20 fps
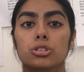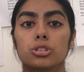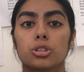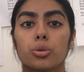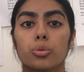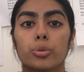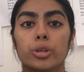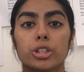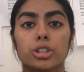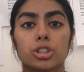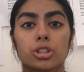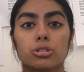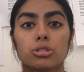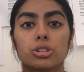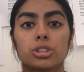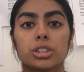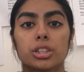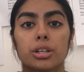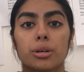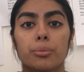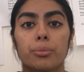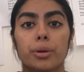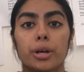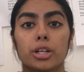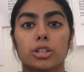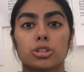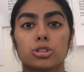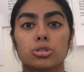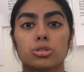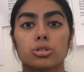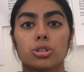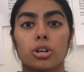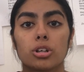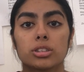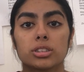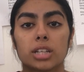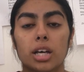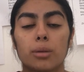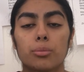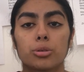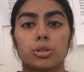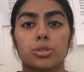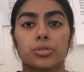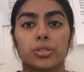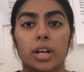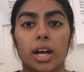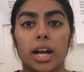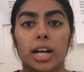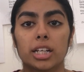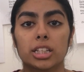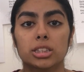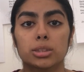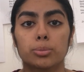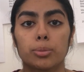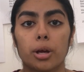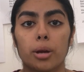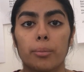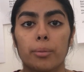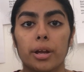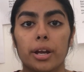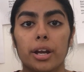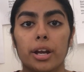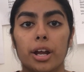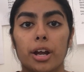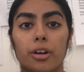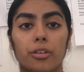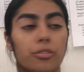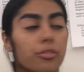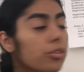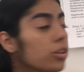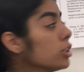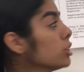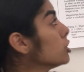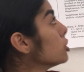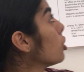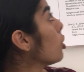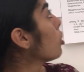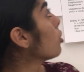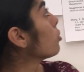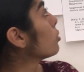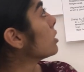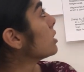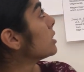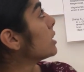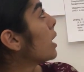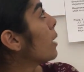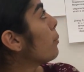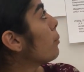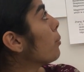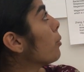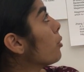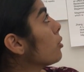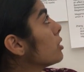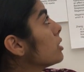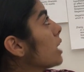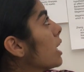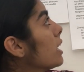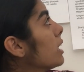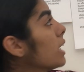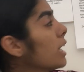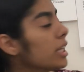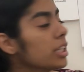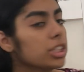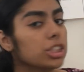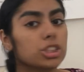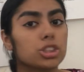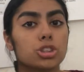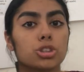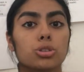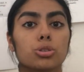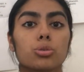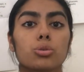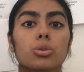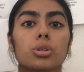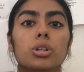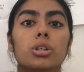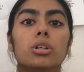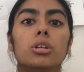So we chose to compare two dog samples for our experiment. Our first dog was sample 1092,